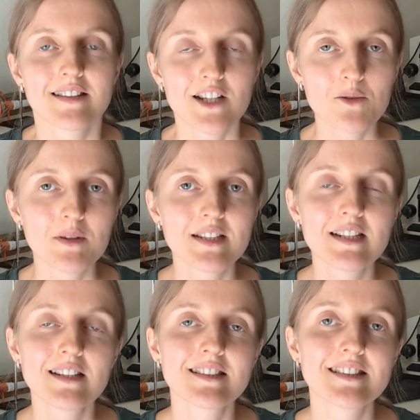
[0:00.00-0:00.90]
Such
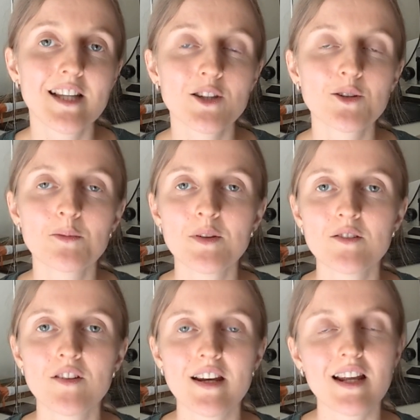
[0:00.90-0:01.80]
materials tend to be
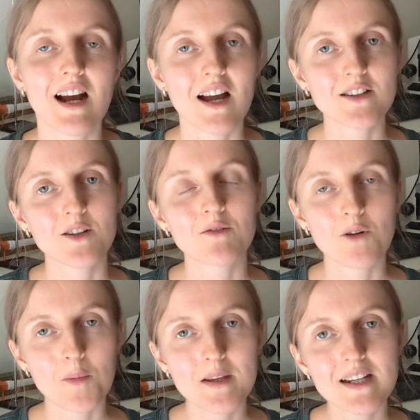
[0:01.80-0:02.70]
very
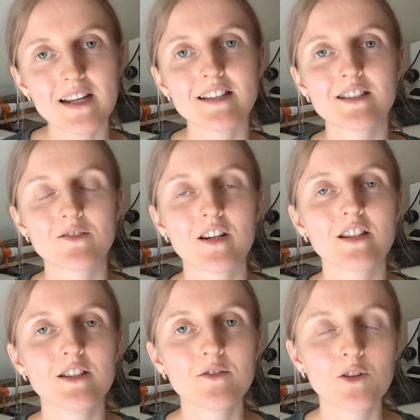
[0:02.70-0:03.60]
hydrophobic and it's very
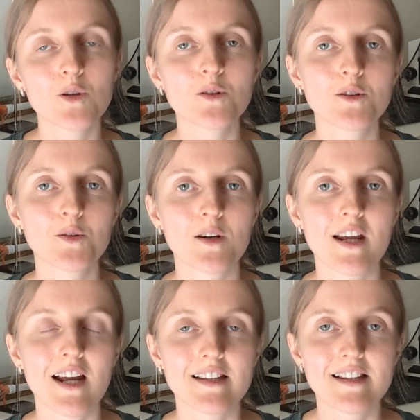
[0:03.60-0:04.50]
difficult to
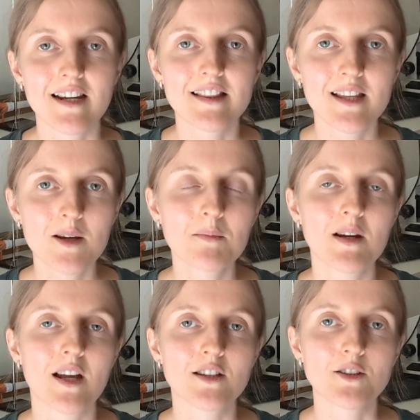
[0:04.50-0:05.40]
rehydrate them
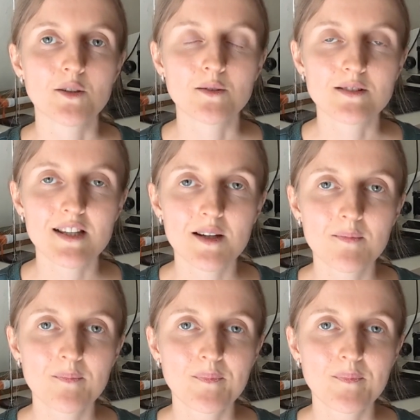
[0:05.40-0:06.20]
and use them.